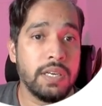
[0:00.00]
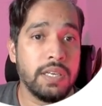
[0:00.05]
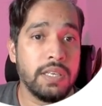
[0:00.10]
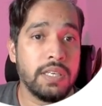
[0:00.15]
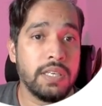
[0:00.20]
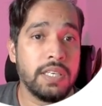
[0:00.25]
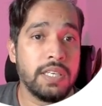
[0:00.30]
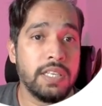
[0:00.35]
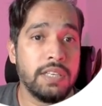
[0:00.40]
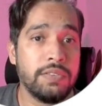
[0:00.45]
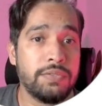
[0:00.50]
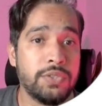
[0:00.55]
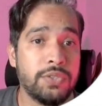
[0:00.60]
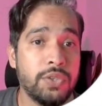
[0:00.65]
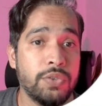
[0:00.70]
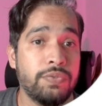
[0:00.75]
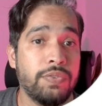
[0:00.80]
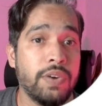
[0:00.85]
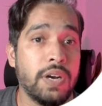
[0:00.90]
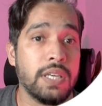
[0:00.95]
It gives you
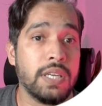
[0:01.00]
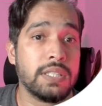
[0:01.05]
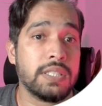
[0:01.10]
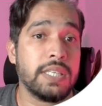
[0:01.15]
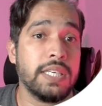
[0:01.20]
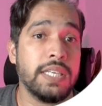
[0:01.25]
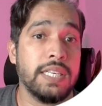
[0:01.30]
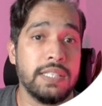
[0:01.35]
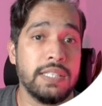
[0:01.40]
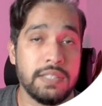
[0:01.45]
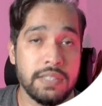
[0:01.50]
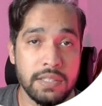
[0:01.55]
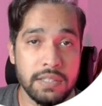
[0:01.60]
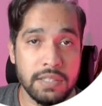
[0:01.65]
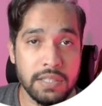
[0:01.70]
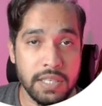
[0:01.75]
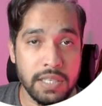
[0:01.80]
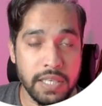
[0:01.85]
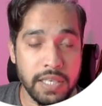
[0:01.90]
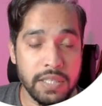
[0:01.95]
fast instance
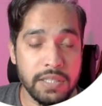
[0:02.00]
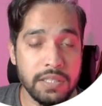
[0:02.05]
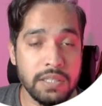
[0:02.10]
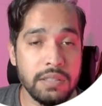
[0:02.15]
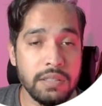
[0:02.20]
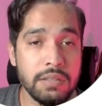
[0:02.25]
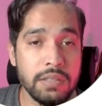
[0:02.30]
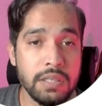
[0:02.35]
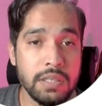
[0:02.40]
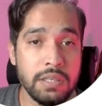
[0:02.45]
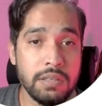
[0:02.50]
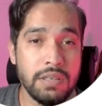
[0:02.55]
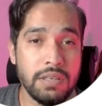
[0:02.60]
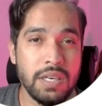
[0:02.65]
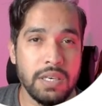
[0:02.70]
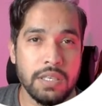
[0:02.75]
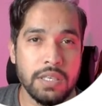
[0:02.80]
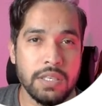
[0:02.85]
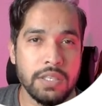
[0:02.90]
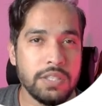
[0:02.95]
creation.
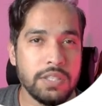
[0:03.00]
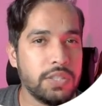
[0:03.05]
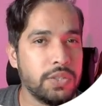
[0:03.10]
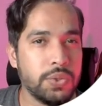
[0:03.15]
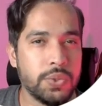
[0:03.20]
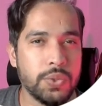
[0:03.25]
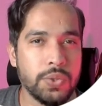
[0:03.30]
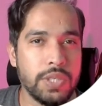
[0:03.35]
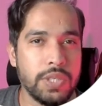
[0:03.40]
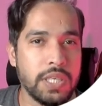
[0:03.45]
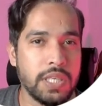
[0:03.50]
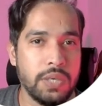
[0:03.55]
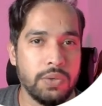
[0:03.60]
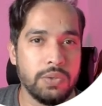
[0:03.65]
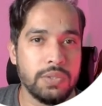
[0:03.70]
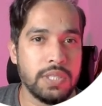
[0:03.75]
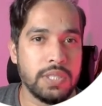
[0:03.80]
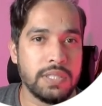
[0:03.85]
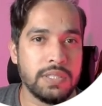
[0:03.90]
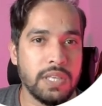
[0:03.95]
Earlier, it used to take around
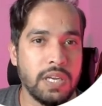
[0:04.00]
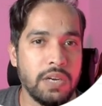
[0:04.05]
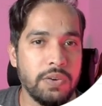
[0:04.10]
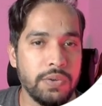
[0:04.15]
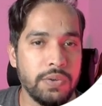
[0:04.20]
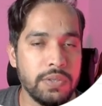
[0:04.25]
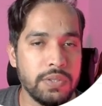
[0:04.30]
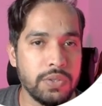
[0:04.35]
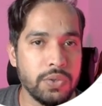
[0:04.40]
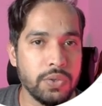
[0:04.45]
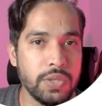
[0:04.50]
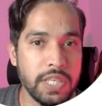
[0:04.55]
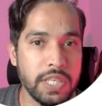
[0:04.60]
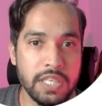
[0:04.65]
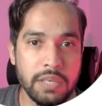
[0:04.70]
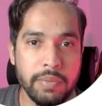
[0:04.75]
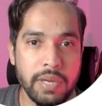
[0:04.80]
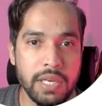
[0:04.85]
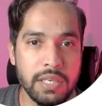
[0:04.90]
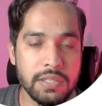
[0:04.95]
6 hours to create a
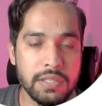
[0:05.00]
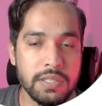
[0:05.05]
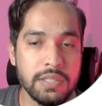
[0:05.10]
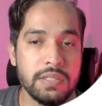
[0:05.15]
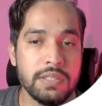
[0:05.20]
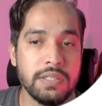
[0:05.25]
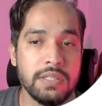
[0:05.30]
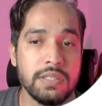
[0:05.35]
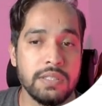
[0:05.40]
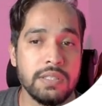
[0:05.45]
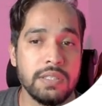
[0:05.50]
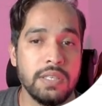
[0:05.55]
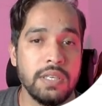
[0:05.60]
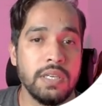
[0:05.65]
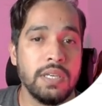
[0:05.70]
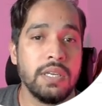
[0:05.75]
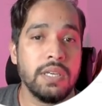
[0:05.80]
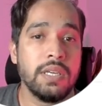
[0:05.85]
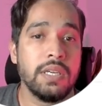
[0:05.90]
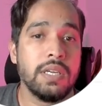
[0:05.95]
managed instance,
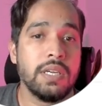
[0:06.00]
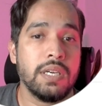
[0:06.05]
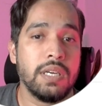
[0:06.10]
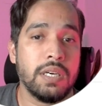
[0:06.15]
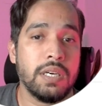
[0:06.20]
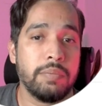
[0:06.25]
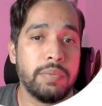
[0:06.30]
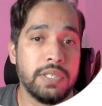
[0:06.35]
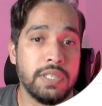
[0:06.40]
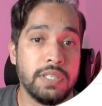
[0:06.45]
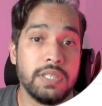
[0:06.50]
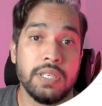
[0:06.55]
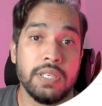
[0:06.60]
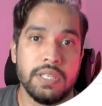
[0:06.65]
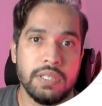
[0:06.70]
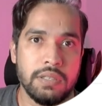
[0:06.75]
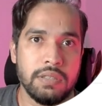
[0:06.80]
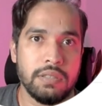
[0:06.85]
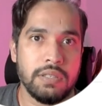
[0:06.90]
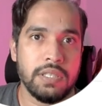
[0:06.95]
but
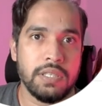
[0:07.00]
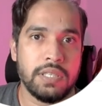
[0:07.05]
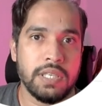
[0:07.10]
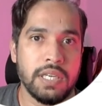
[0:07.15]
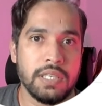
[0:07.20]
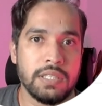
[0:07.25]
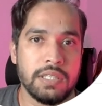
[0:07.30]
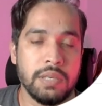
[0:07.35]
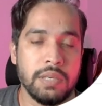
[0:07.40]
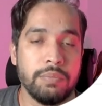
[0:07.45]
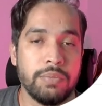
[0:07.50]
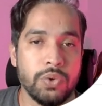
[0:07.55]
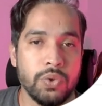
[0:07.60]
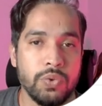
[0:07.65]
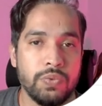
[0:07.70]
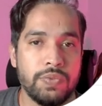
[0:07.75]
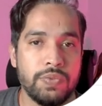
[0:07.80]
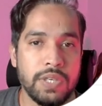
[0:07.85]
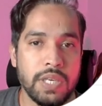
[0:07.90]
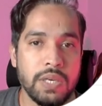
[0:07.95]
it has
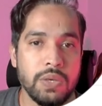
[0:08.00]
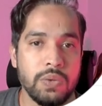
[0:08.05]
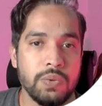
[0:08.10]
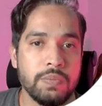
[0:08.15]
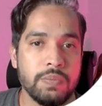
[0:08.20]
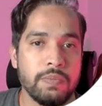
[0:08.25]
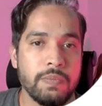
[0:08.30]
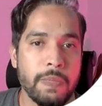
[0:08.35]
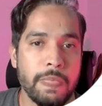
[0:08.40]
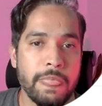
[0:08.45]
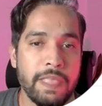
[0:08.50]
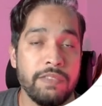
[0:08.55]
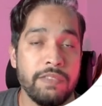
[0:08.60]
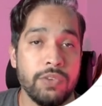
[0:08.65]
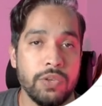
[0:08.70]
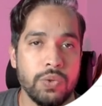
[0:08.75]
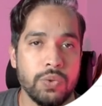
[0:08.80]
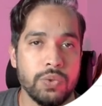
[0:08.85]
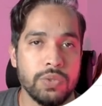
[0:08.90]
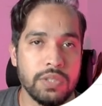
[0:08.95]
improved now. If you
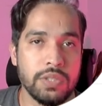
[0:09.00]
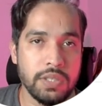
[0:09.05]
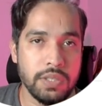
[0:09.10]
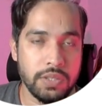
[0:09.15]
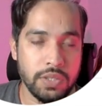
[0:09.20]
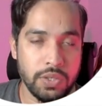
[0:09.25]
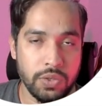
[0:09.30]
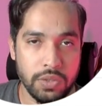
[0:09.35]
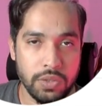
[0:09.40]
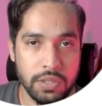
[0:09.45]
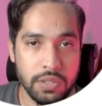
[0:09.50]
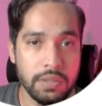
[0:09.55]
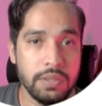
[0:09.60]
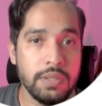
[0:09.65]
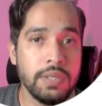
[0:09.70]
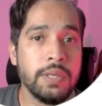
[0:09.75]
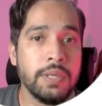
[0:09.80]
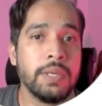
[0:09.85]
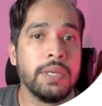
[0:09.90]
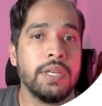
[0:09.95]
use the the
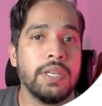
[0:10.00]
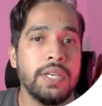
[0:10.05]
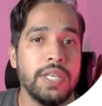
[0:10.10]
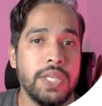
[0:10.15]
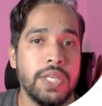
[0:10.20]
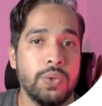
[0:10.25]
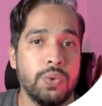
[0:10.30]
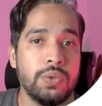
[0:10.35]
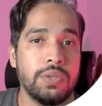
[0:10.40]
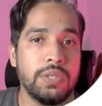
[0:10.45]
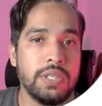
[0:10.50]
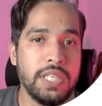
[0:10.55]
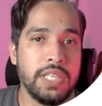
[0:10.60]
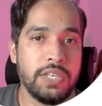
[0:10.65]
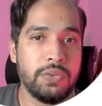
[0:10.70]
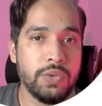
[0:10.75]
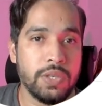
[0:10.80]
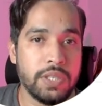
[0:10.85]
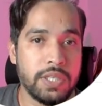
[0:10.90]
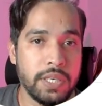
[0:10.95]
new
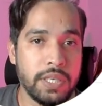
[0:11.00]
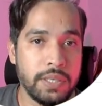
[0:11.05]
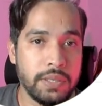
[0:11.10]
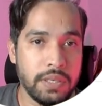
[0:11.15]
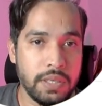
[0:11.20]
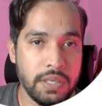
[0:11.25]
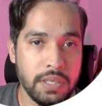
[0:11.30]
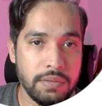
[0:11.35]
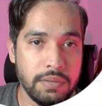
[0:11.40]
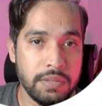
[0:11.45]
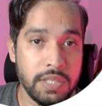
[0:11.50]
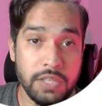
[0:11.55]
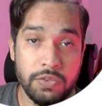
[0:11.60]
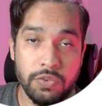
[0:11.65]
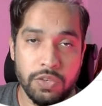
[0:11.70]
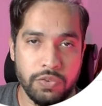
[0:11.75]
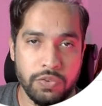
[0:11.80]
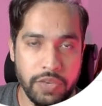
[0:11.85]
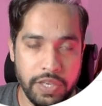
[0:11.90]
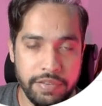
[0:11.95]
networking
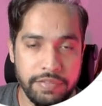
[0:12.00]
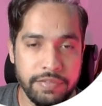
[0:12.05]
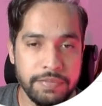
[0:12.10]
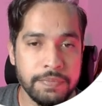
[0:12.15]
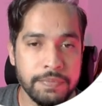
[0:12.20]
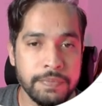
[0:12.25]
network wave,